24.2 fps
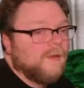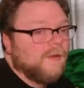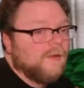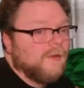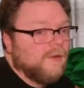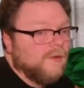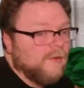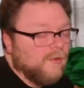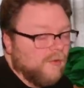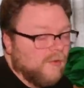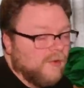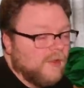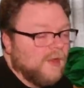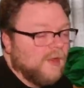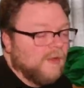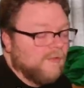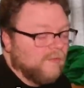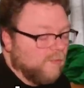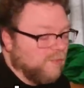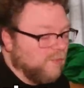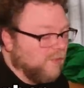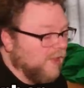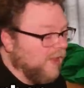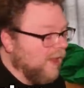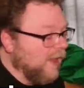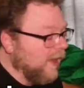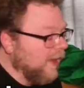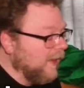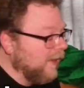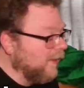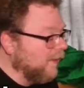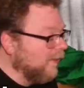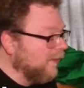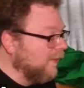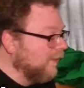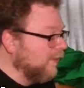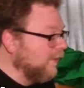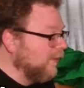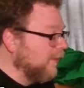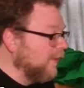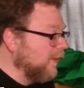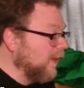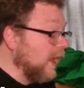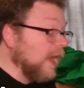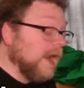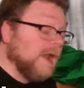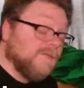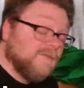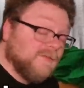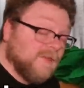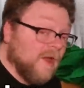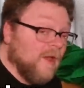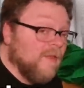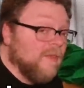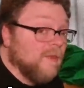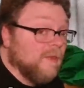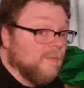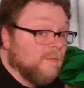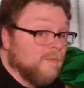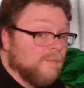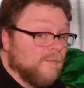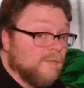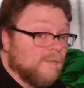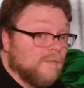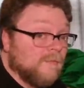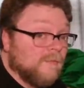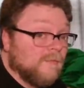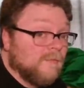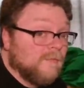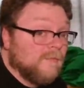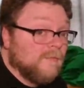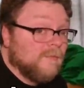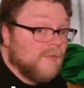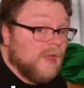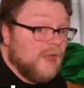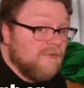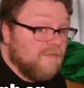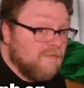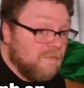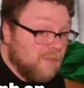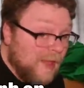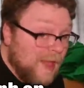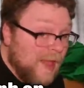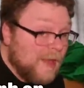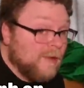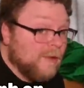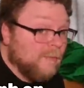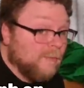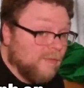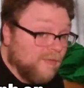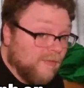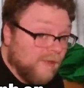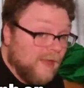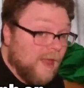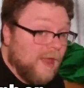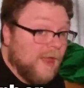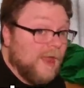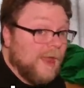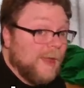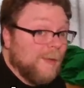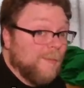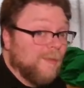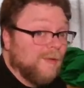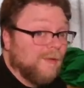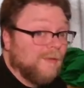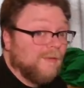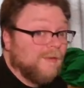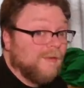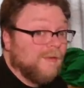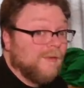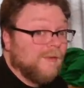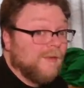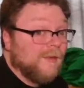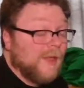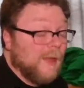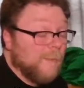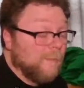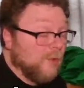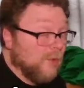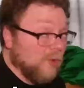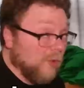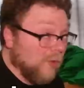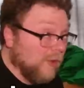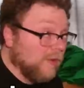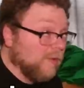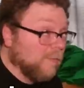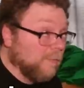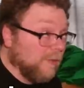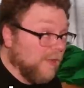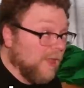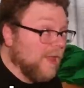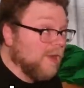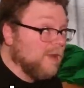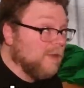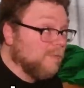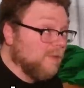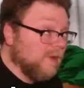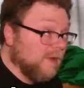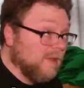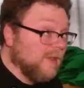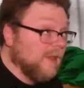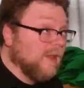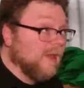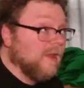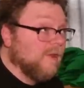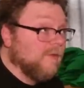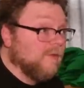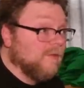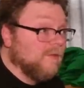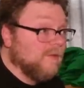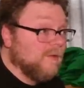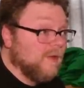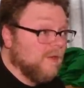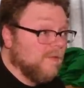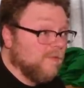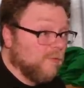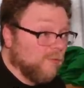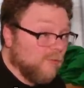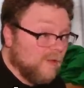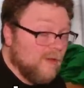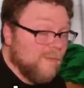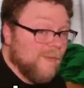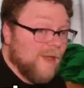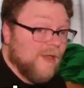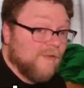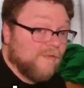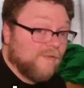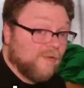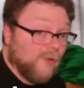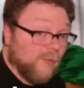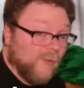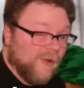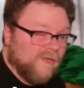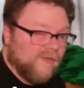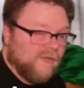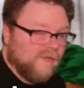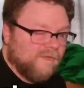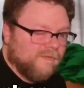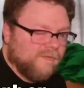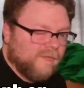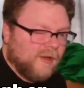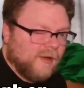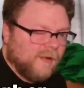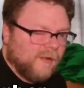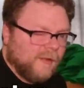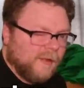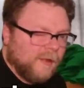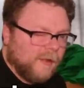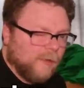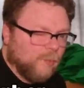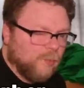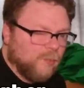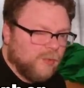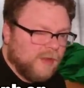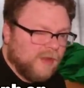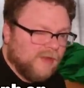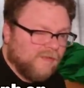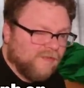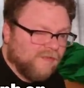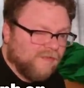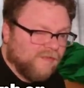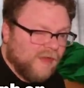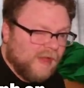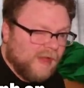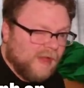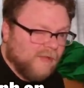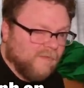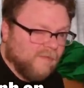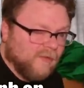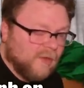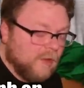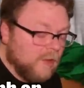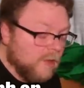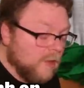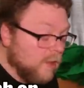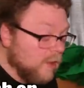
annoying to play. And I've done them. I've platinumed the game. I'm going to platinum it again in the remaster once I finally get a PS5.